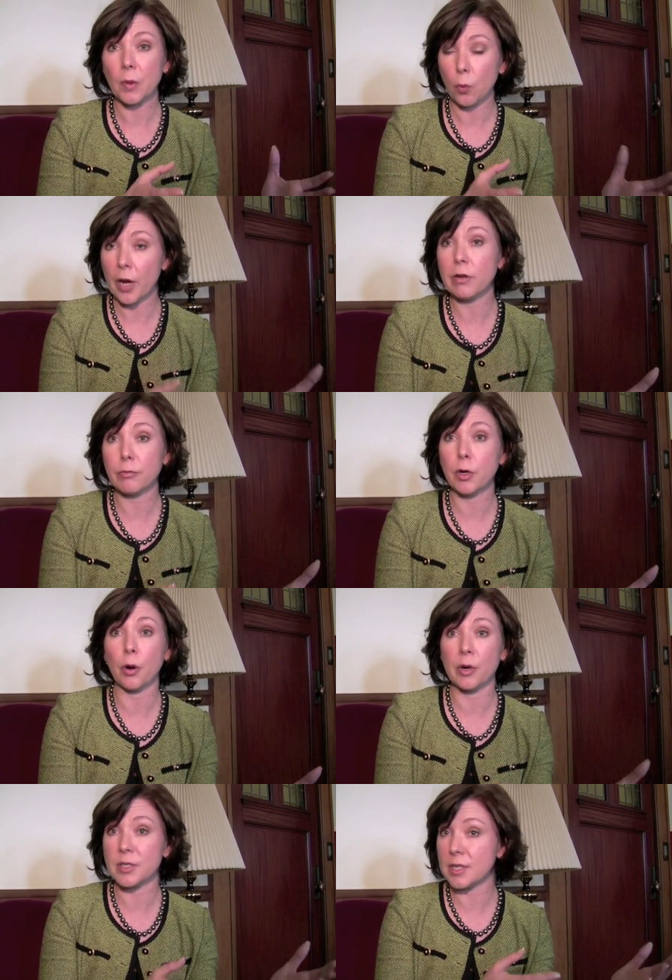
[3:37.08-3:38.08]
Rate of
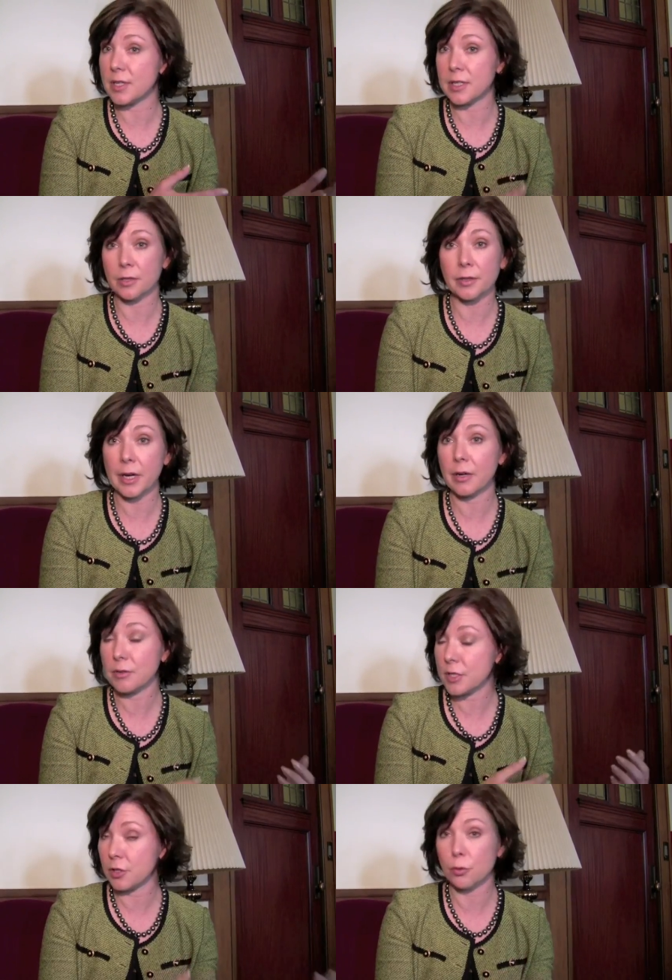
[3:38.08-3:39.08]
recurrence is still there,
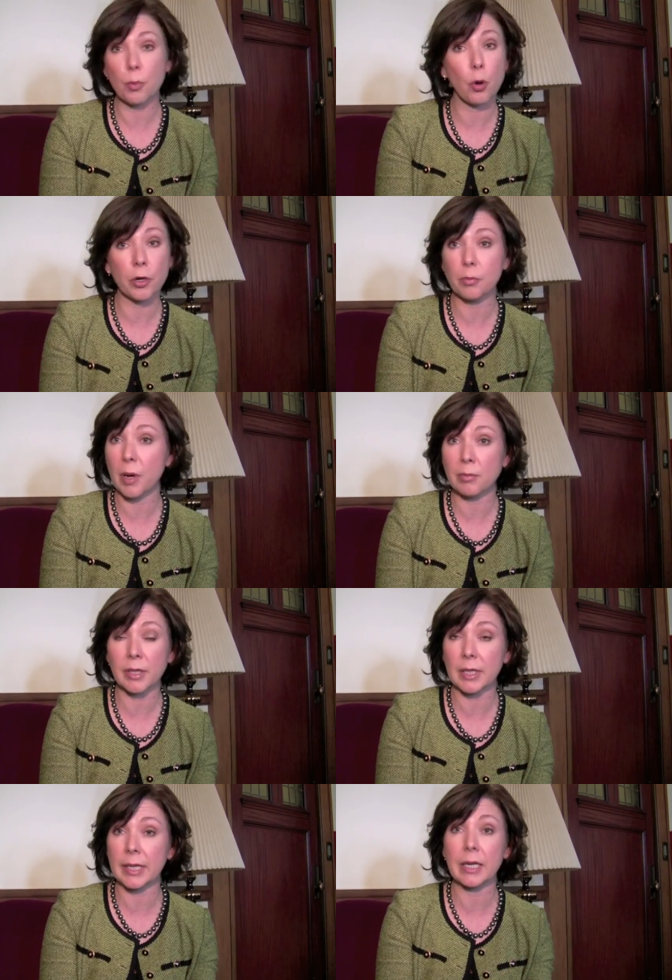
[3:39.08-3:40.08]
still reported
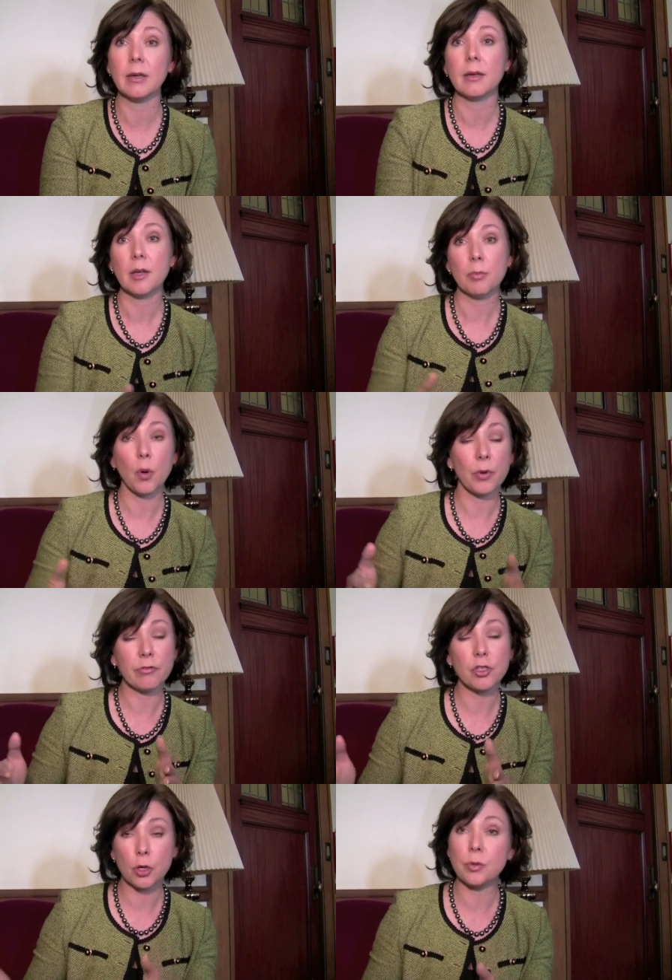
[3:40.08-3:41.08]
publicly, but
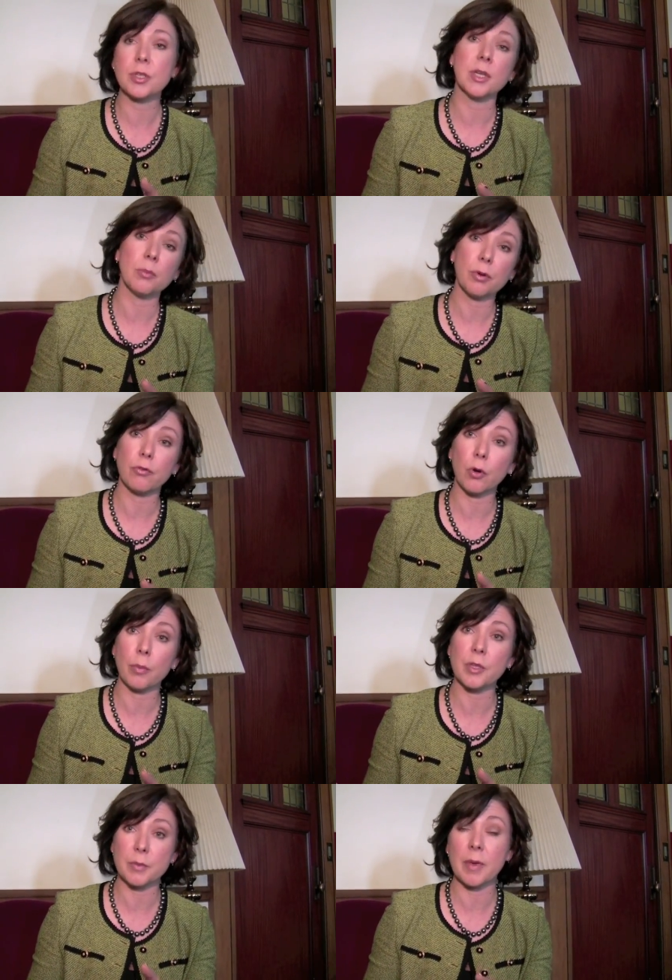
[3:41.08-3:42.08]
we've chosen
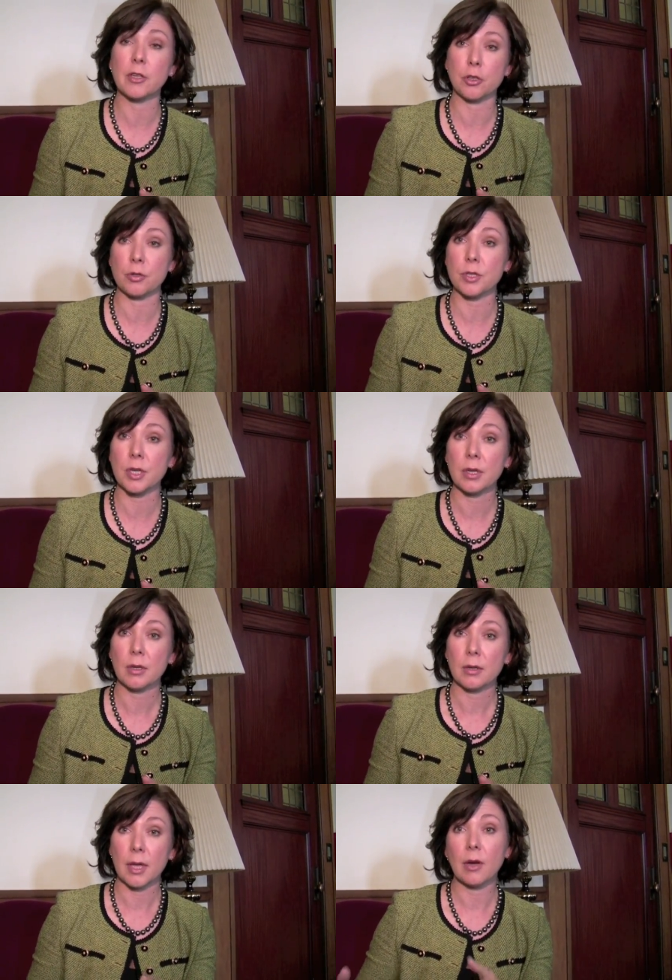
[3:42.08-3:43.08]
performance measures
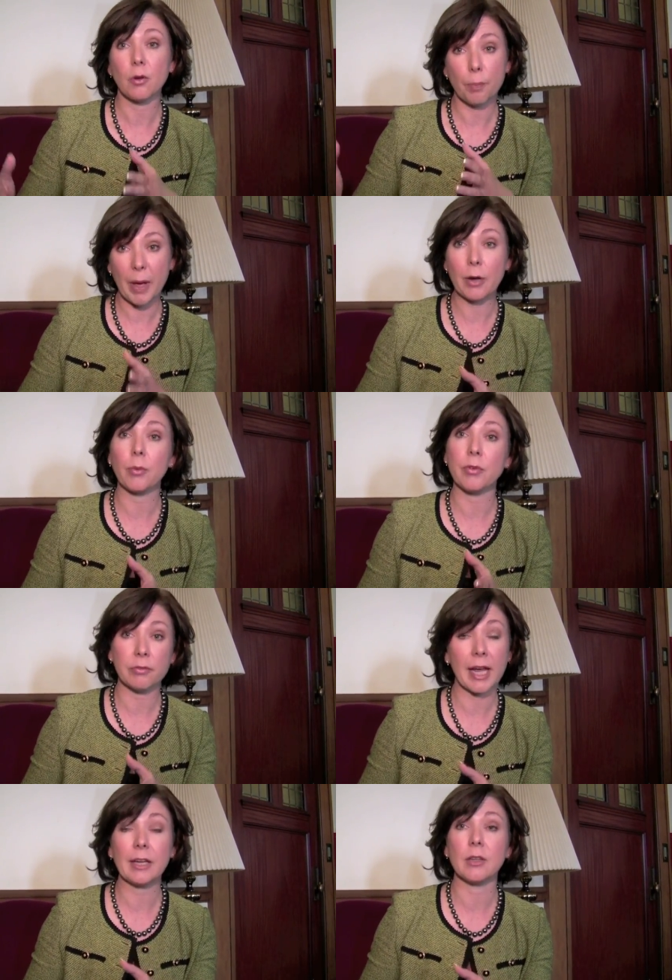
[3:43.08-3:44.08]
that better
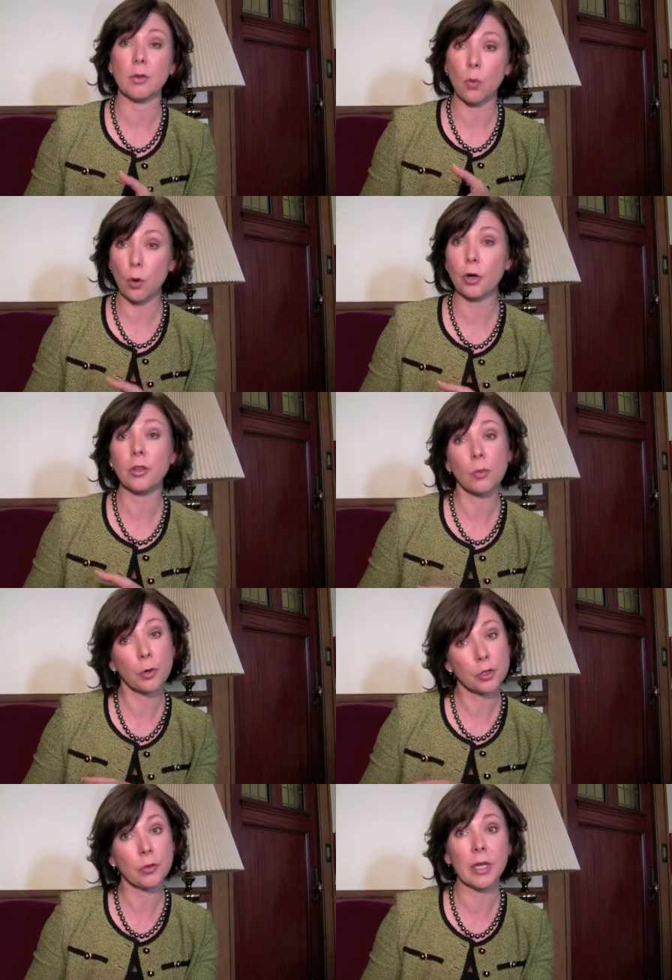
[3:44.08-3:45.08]
reflect the work that
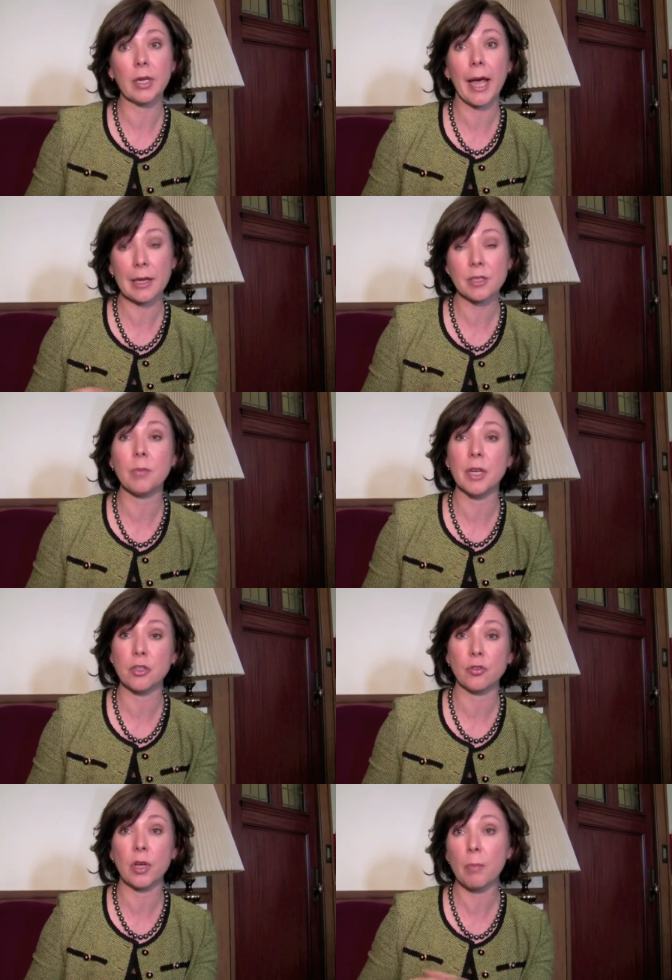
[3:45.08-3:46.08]
we're doing as a
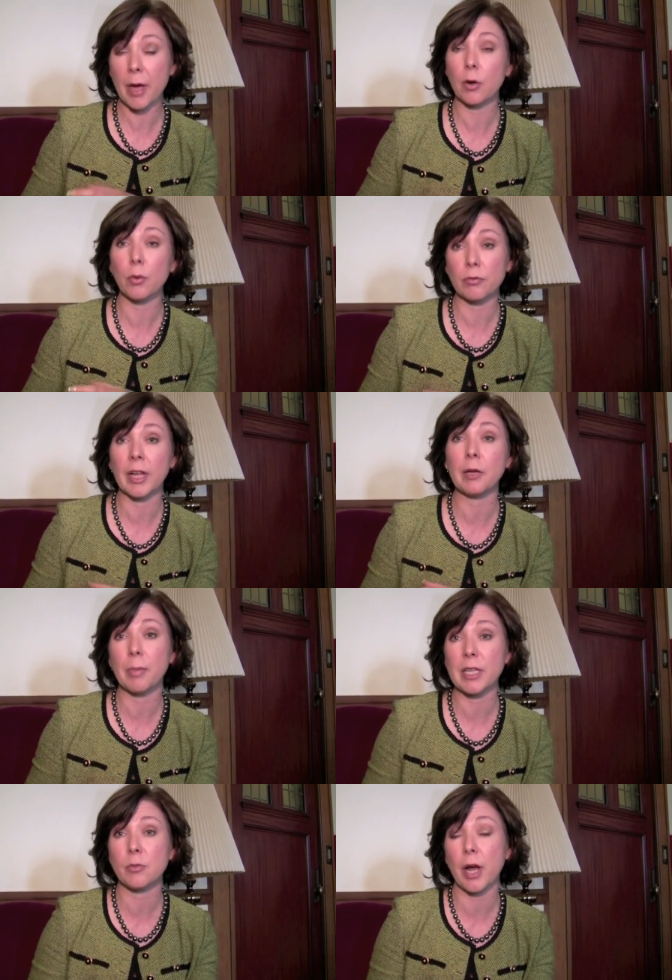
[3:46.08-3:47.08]
ministry and better reflect
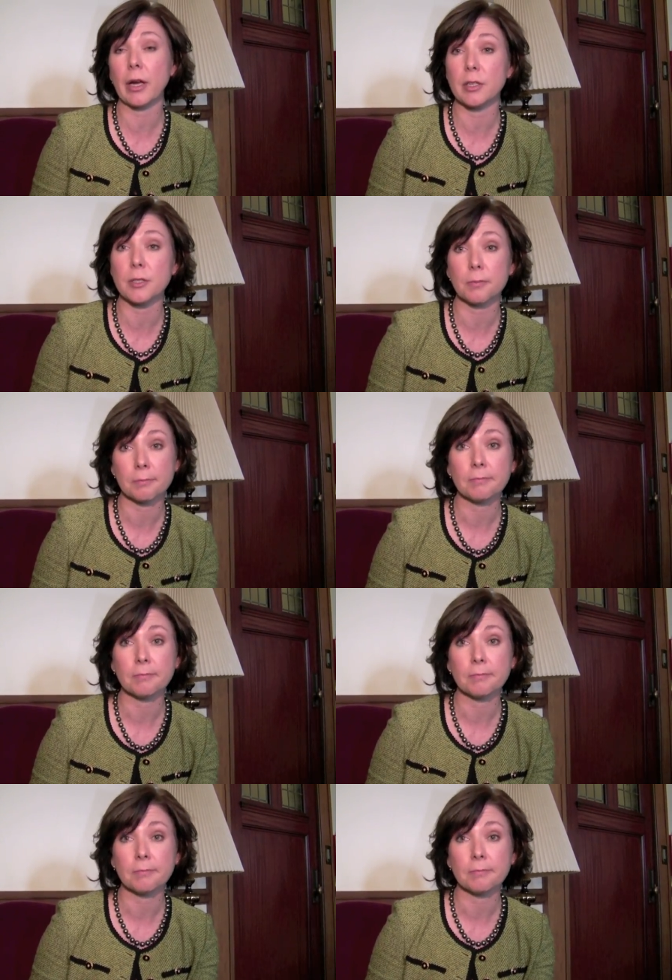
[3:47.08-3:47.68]
best practice.